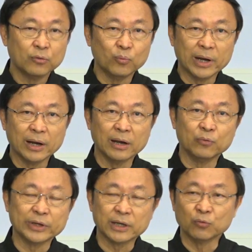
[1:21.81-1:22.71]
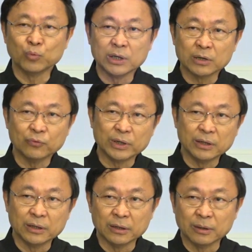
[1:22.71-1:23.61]
where we can work with
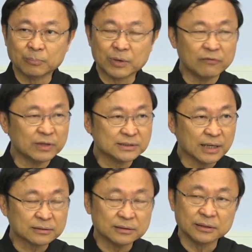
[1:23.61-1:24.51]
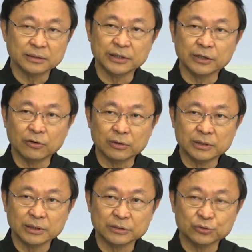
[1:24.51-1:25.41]
the private sector in
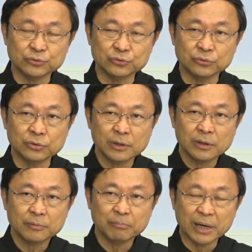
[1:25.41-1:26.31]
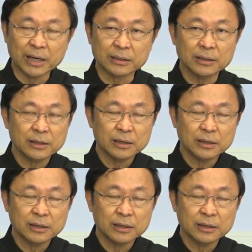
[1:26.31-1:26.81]
order to make